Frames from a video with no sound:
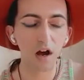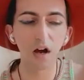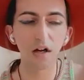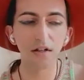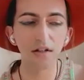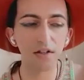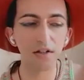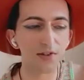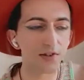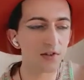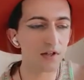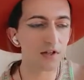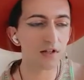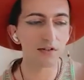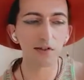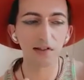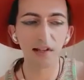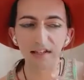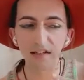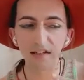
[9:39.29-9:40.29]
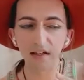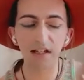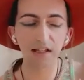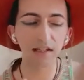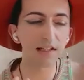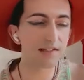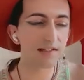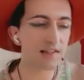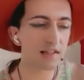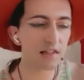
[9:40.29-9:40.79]
understood at
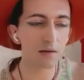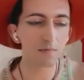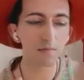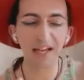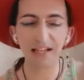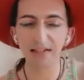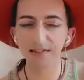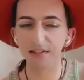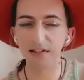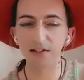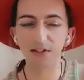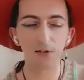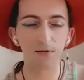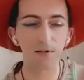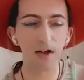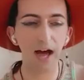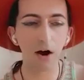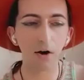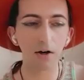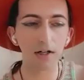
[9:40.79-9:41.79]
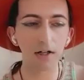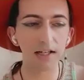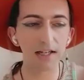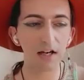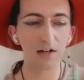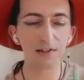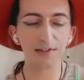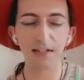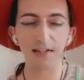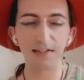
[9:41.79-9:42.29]
least the basics of how an
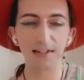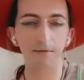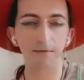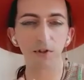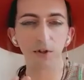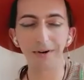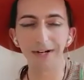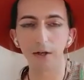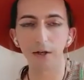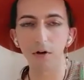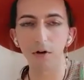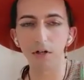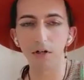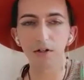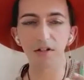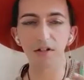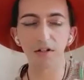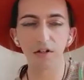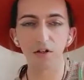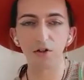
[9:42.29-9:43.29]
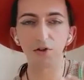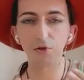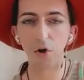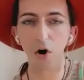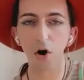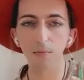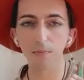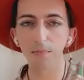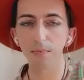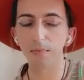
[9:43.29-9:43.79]
ERC721
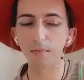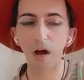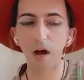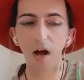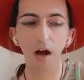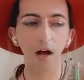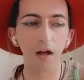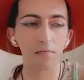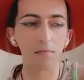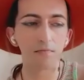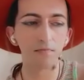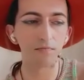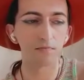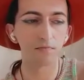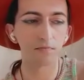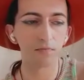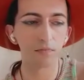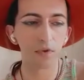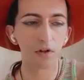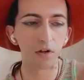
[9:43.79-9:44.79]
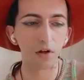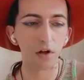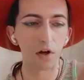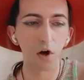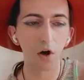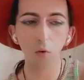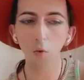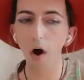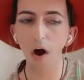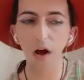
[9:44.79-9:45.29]
drop
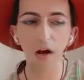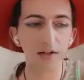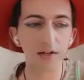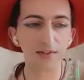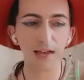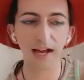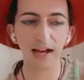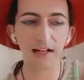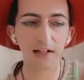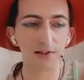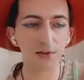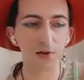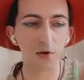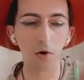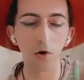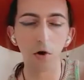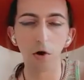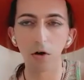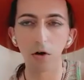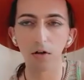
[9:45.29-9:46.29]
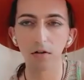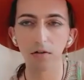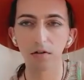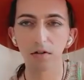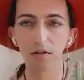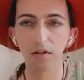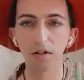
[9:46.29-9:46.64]
works at its core.